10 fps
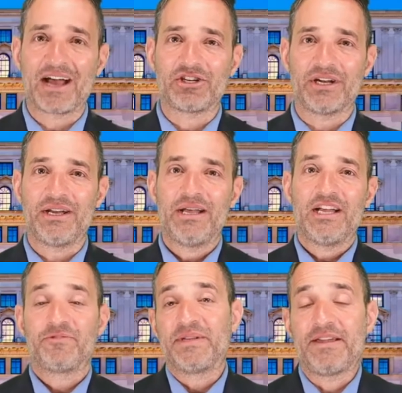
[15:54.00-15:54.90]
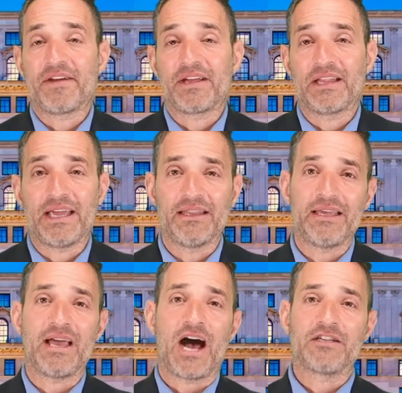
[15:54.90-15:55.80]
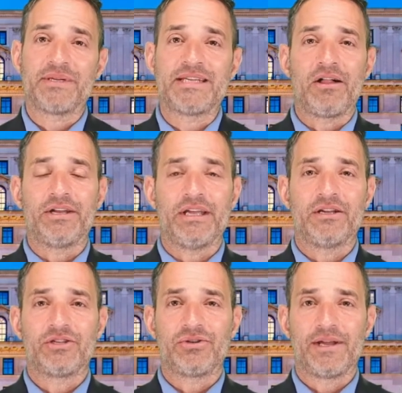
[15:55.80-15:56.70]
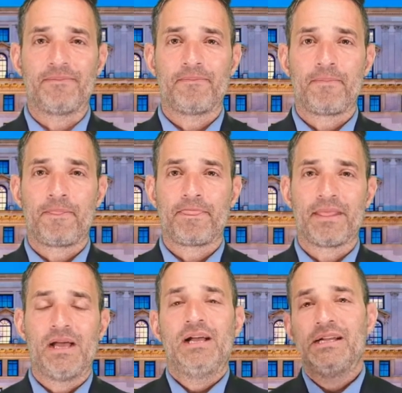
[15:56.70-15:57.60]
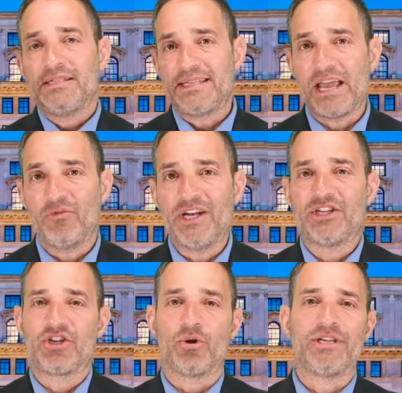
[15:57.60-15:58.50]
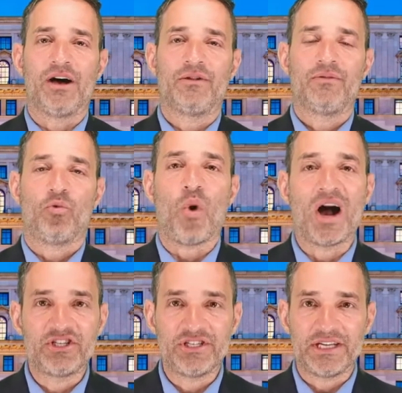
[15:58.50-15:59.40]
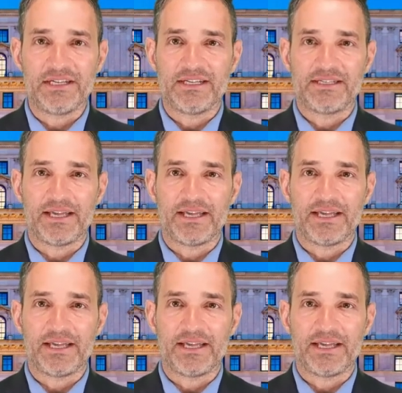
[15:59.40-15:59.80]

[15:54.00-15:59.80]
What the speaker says: in action, specifically in the hospitality industry. St. Regis Hotel, Washington,